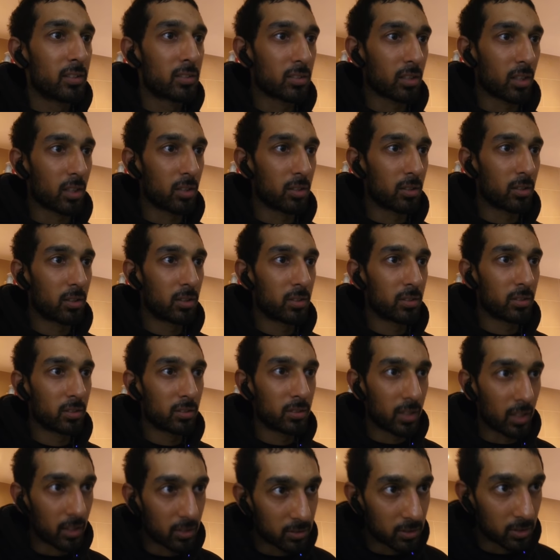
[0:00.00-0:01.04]
So
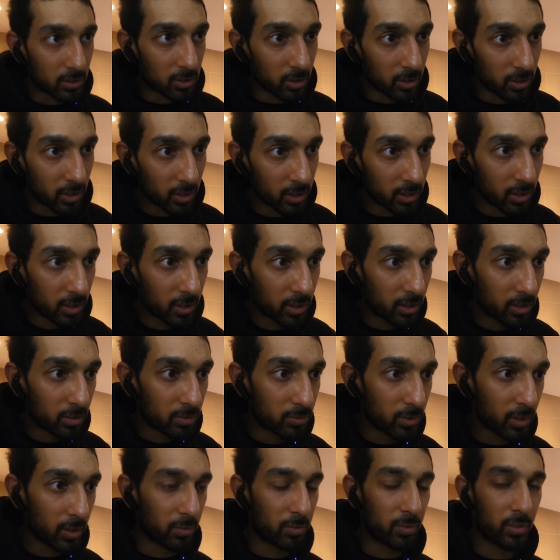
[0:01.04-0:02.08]
yeah, just gonna
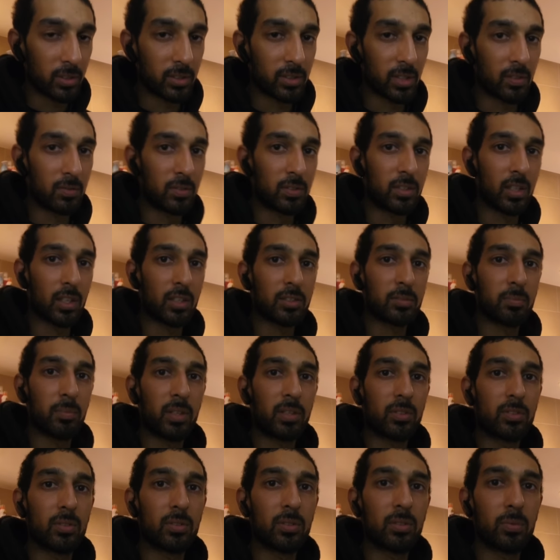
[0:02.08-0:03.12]
run it for its safety checks,
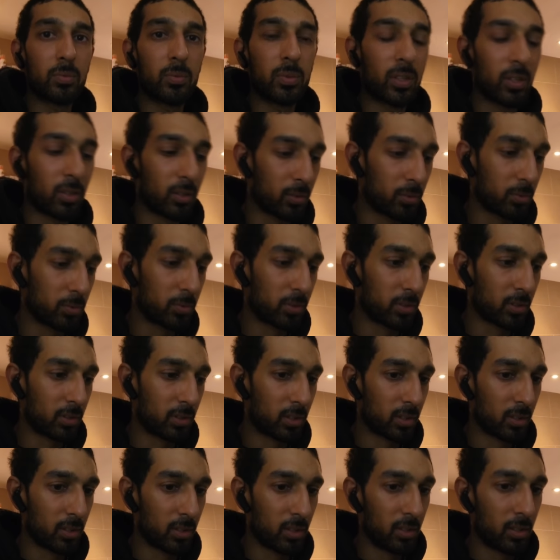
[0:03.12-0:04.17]
make sure we are all
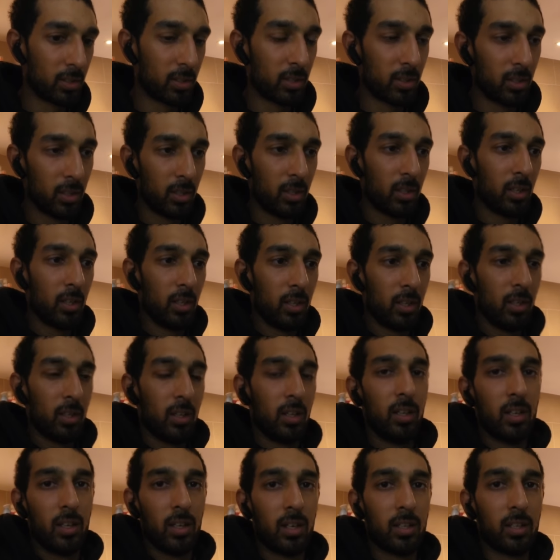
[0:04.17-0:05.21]
good,
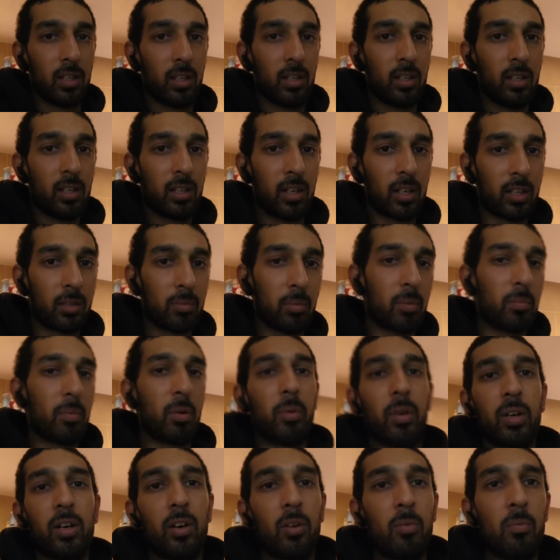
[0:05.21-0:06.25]
and then I can make
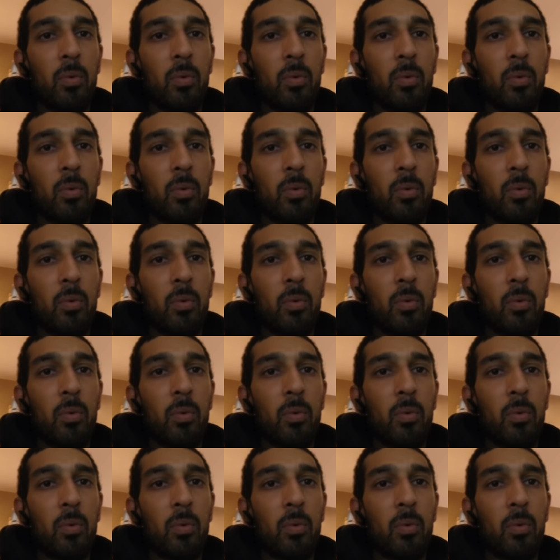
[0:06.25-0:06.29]
my way